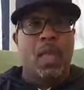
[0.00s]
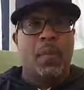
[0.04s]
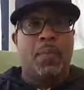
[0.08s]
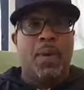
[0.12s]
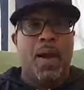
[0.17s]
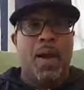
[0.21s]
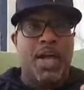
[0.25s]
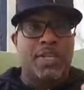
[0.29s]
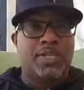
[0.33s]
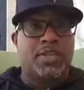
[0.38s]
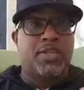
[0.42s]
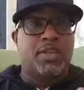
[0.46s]

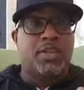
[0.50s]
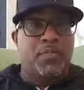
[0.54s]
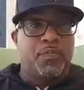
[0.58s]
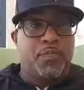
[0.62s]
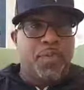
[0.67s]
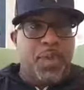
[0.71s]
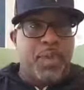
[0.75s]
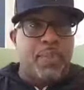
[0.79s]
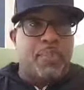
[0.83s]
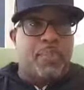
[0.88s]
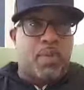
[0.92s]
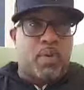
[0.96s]
Positive
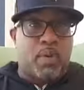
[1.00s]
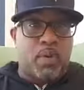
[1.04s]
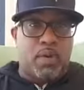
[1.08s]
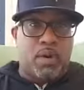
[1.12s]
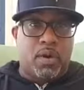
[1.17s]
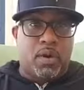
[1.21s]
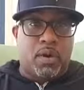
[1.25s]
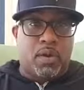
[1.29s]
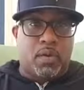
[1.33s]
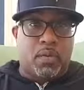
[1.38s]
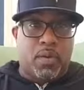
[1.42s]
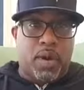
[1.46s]
people,
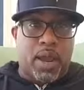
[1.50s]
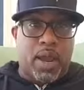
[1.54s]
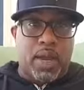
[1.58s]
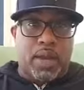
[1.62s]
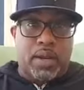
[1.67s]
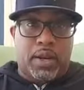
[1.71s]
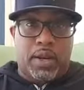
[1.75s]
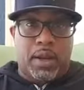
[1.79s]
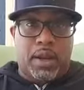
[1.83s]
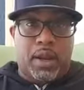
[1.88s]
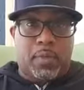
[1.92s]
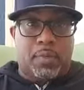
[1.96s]

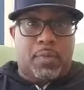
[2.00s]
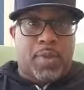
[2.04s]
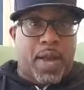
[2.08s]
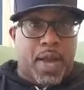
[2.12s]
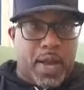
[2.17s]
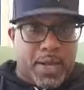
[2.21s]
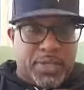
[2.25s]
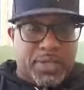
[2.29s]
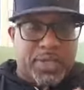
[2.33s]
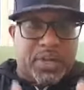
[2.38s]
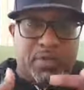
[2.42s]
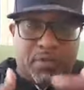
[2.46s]
right?
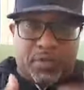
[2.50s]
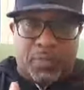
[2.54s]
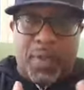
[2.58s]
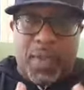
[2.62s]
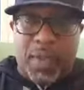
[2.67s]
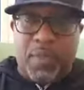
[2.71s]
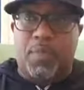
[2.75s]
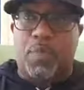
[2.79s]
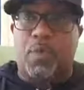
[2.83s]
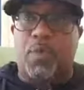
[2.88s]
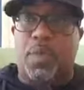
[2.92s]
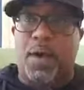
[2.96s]
Positive
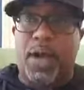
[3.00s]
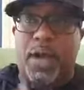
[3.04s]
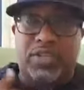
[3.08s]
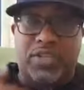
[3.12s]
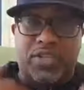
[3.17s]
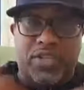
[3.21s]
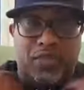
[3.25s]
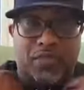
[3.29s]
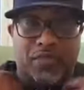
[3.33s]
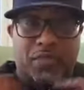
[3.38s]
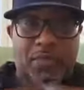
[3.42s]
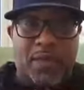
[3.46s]
people,
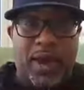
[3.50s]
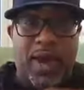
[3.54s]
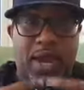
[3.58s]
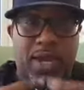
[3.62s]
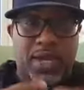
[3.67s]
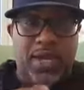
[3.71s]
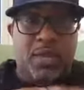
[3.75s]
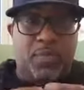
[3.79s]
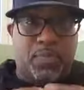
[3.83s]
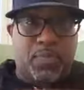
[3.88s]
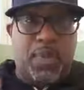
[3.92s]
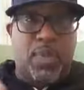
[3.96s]

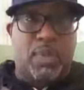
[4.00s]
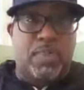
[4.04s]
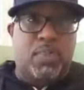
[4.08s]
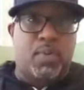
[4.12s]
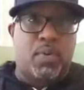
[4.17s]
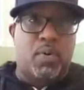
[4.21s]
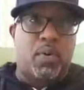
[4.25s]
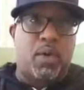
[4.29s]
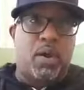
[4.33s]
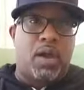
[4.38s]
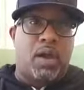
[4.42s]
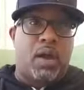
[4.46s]
positive-minded
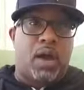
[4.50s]
people.